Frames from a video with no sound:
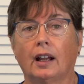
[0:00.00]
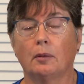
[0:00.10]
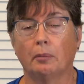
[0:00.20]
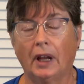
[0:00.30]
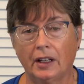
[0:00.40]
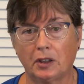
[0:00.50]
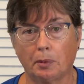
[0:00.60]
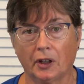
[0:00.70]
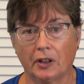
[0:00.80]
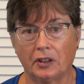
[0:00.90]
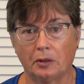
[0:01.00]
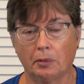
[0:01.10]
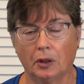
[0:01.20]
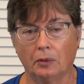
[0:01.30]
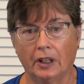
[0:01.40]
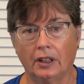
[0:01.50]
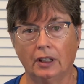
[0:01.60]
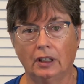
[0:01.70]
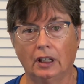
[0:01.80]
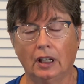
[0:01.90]
my experience has been with
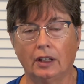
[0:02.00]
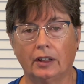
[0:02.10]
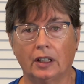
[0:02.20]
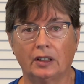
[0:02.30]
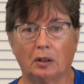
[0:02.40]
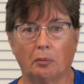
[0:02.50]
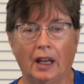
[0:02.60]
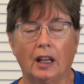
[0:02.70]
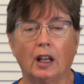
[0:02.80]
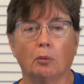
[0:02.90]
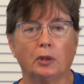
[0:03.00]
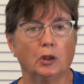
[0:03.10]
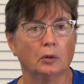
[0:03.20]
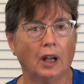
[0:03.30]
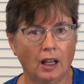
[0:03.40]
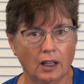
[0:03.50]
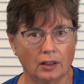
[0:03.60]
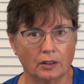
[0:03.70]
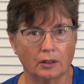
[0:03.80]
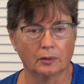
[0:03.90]
it and things that might help you out.